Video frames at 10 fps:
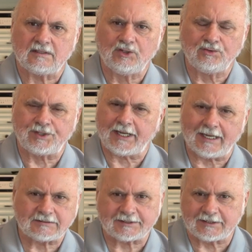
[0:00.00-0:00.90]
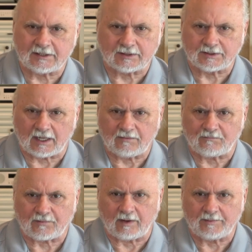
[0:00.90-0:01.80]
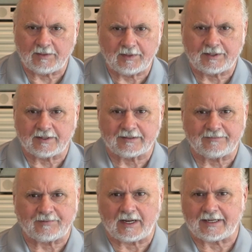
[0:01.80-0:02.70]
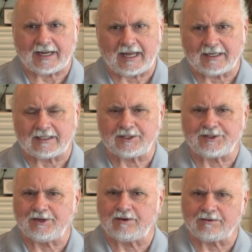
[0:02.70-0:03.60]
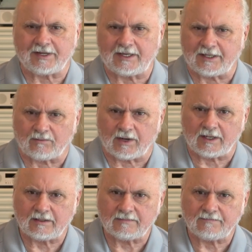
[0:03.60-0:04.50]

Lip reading: You can't steal nothing from me because if I got it, it's yours anyway.